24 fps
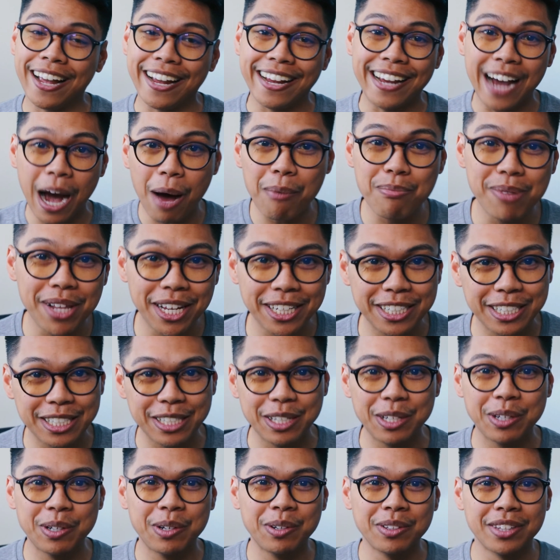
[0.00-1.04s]
God bless
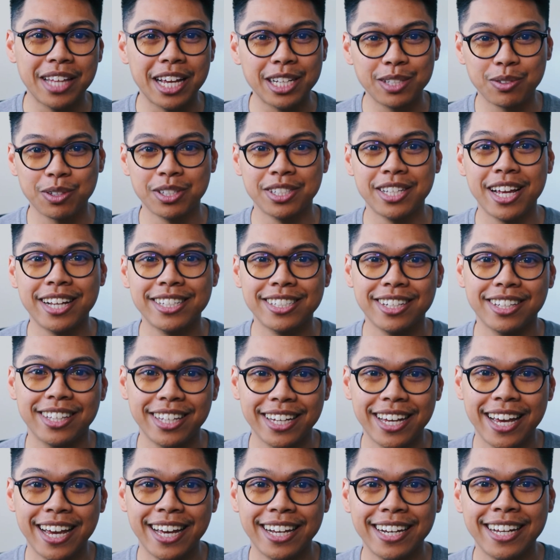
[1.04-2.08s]
you. Thanks for staying till
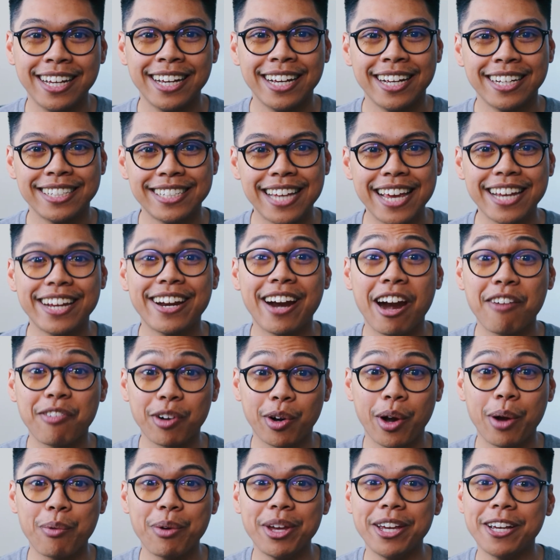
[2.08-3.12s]
the end. Take care. Have a
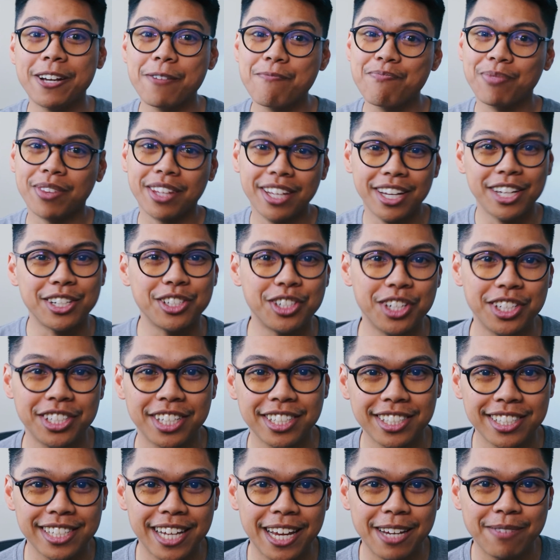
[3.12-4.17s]
great week. In
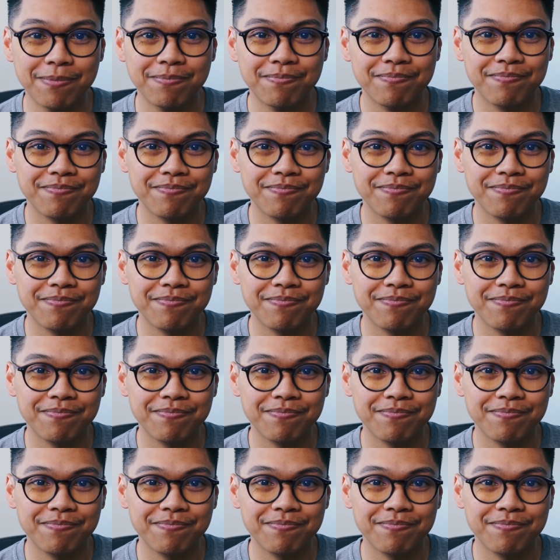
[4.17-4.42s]
Jesus' name.